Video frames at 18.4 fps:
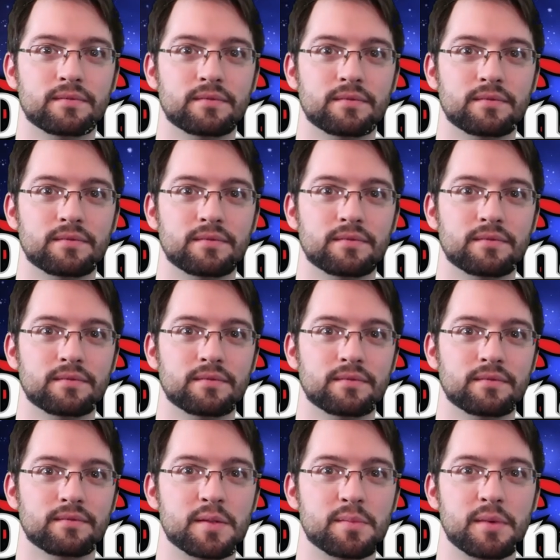High lows.
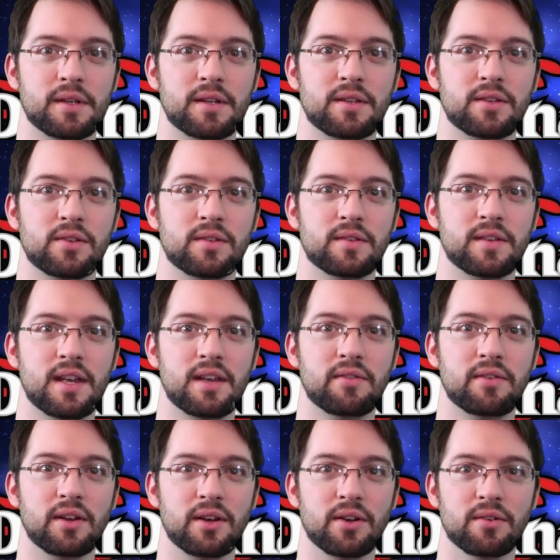It's my
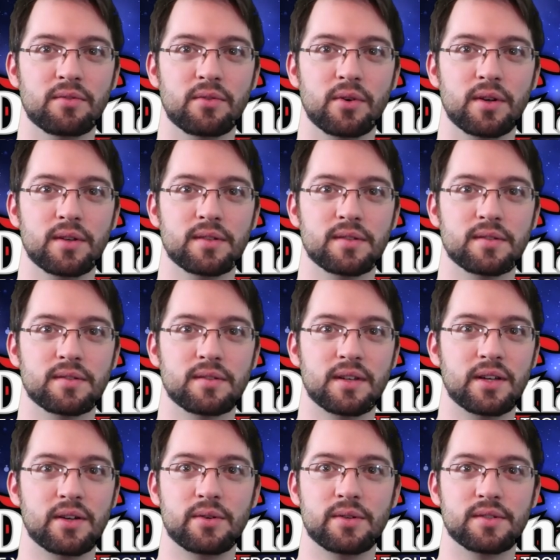Davinator voice.
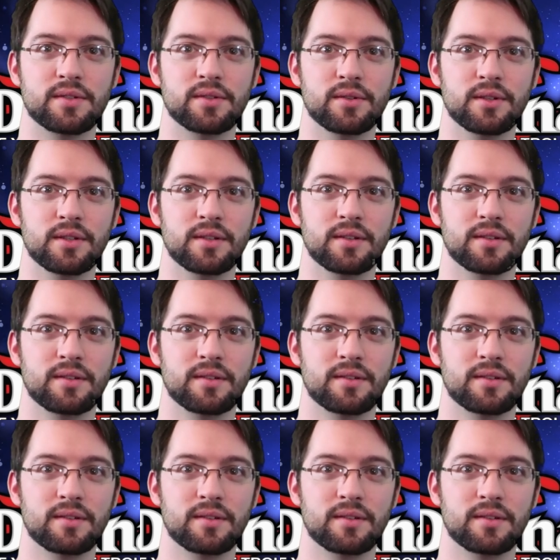I always do it.